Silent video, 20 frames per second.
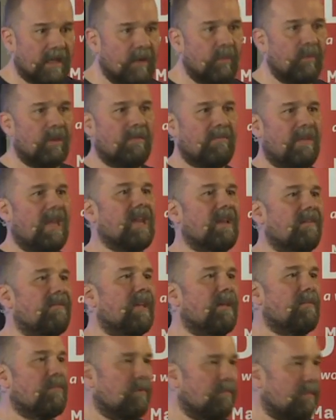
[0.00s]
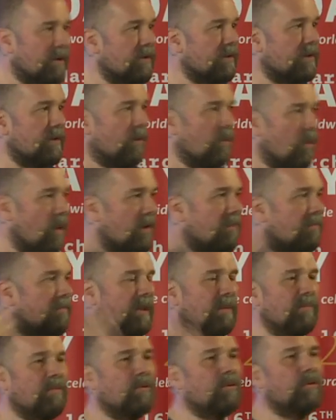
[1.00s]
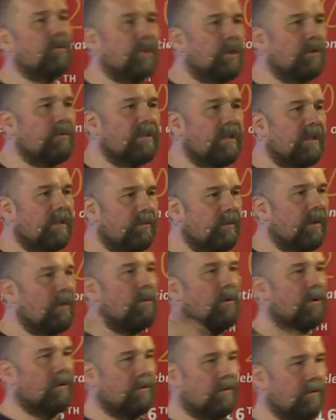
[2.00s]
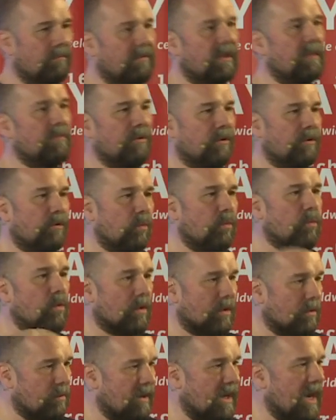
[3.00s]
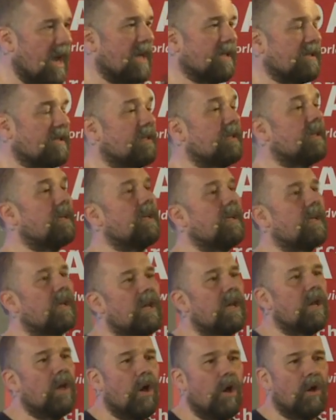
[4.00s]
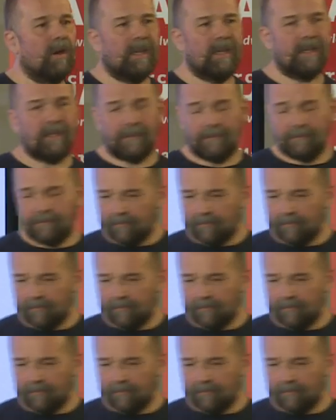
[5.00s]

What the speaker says: that we make available because we want people to use it. We want people to work with us on it.